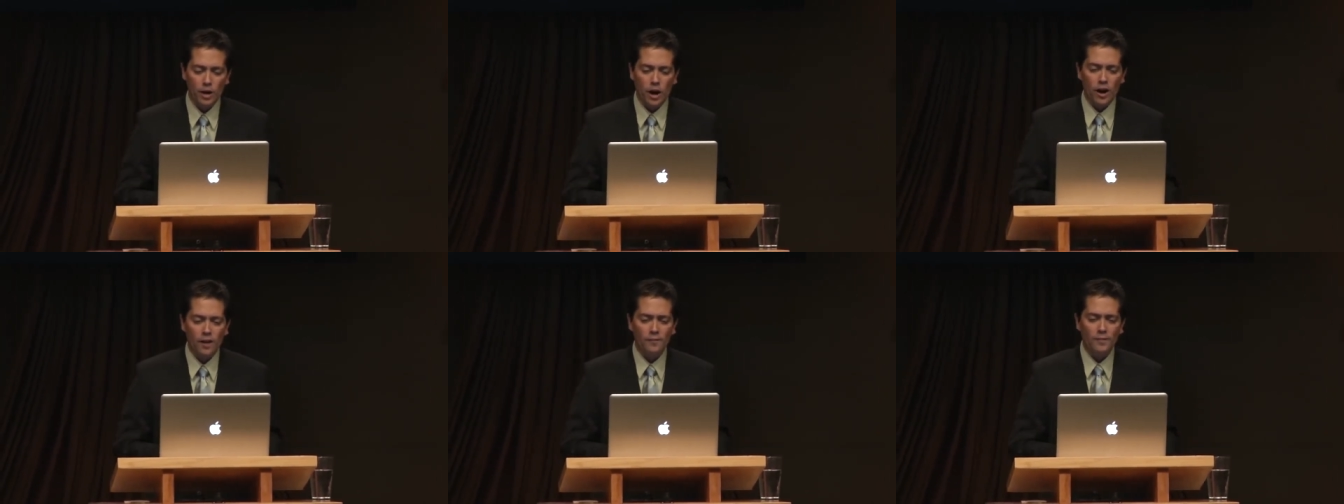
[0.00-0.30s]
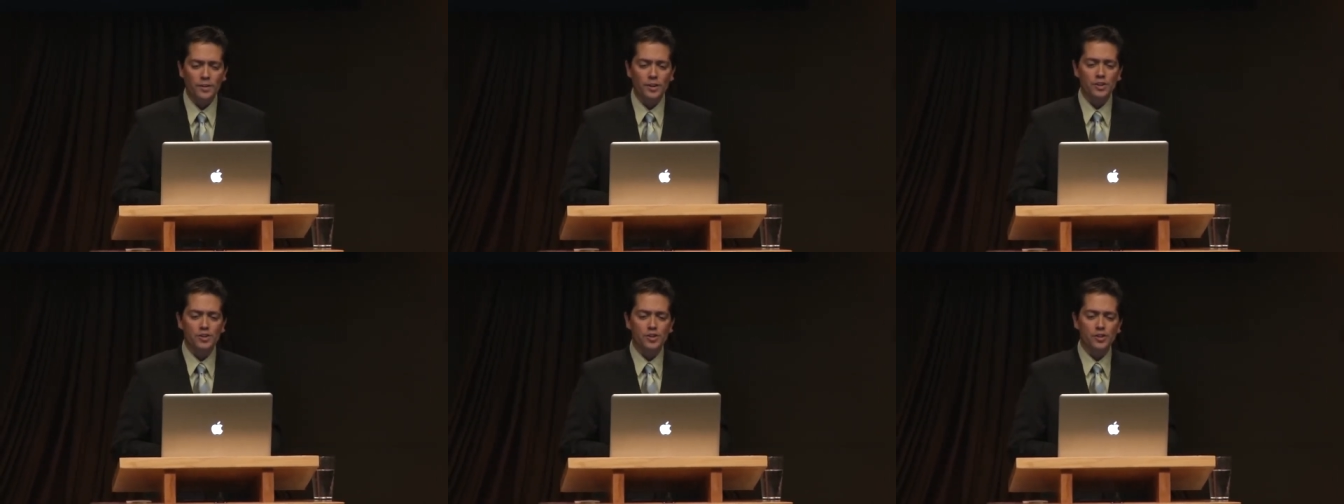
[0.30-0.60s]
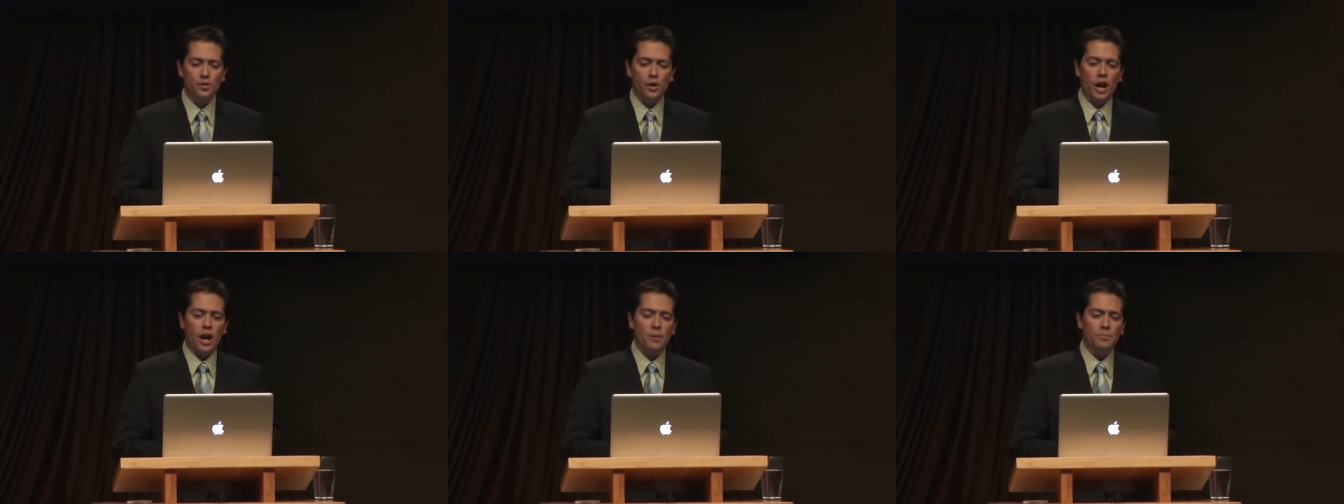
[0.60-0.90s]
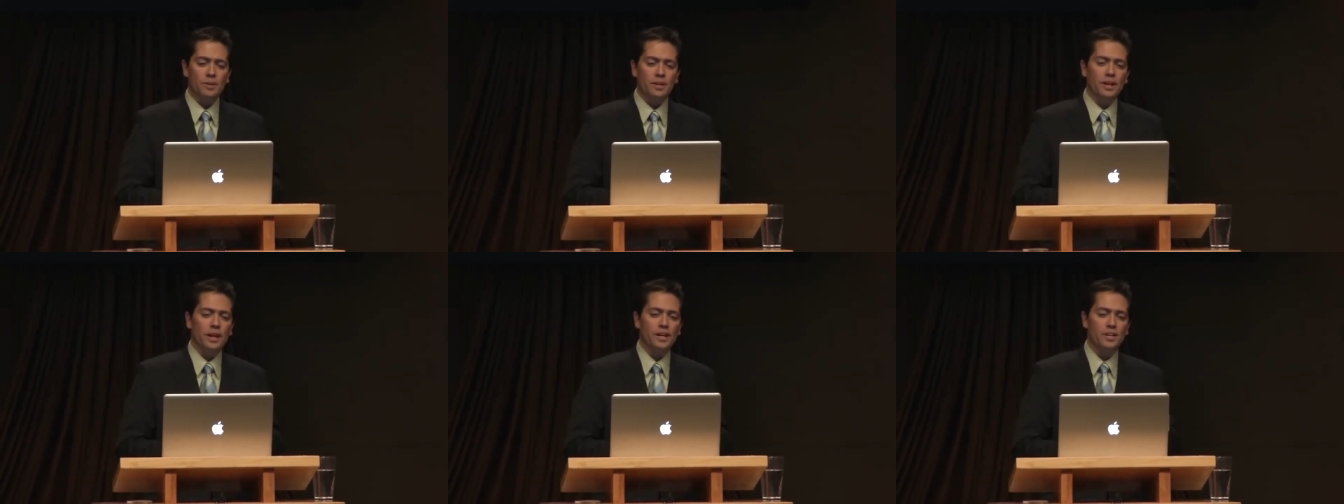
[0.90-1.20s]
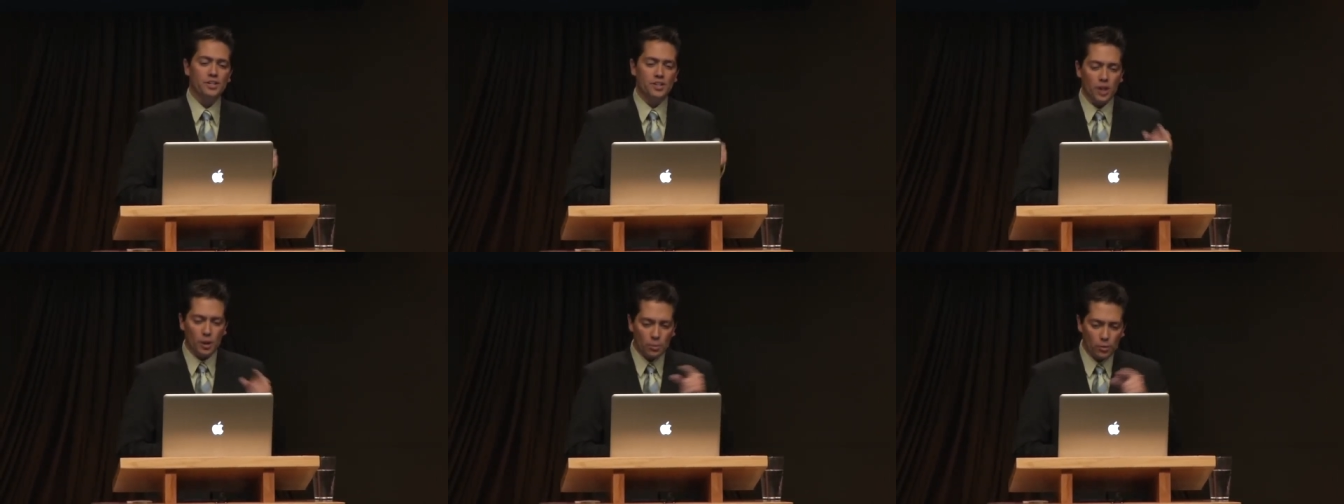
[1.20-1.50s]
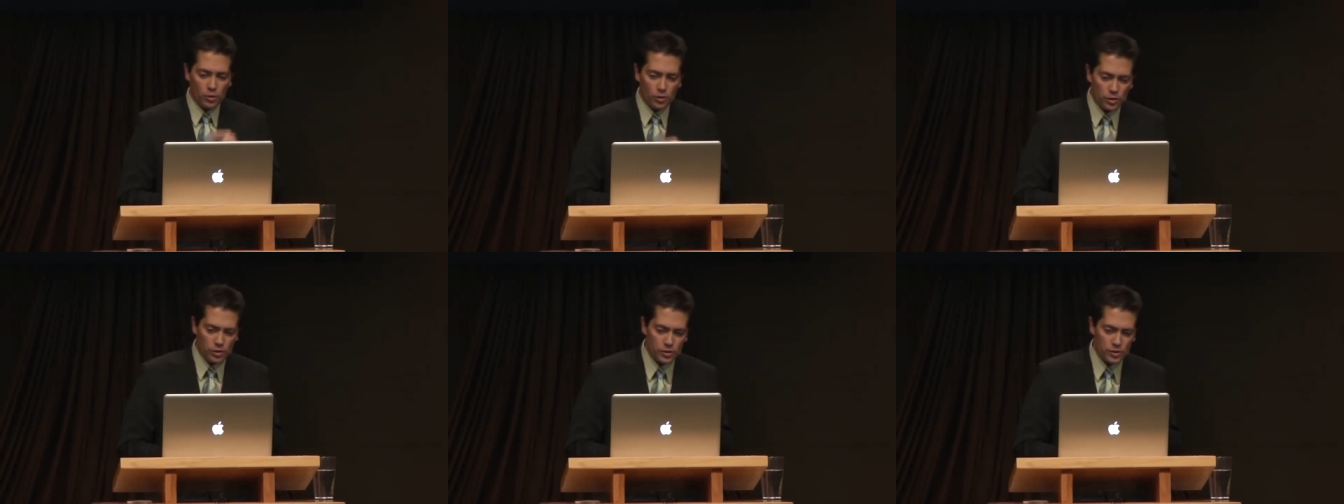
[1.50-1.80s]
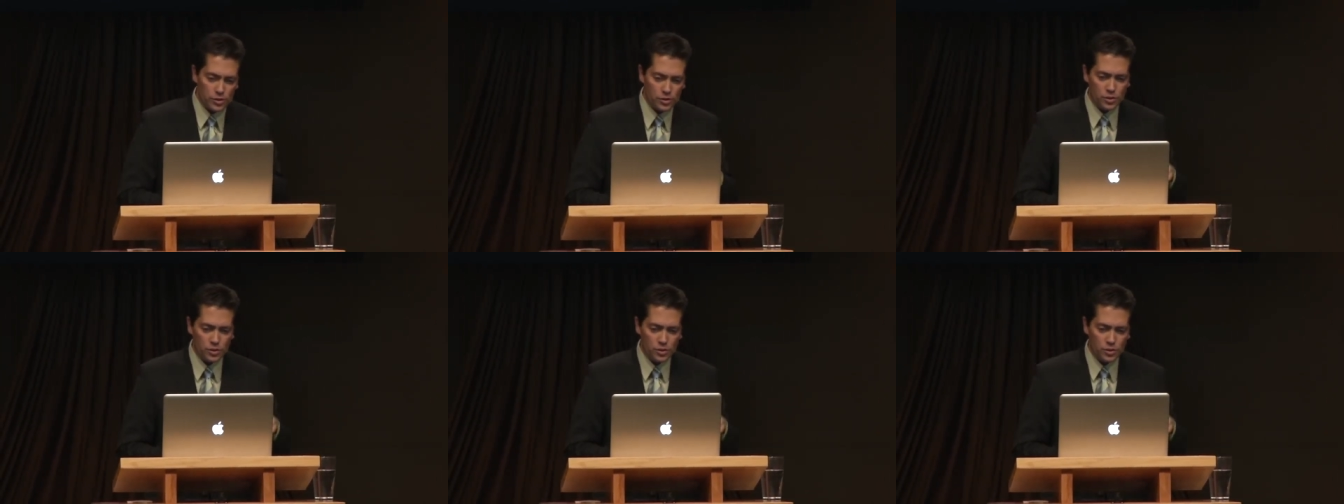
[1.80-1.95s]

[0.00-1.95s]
often inscribed in a double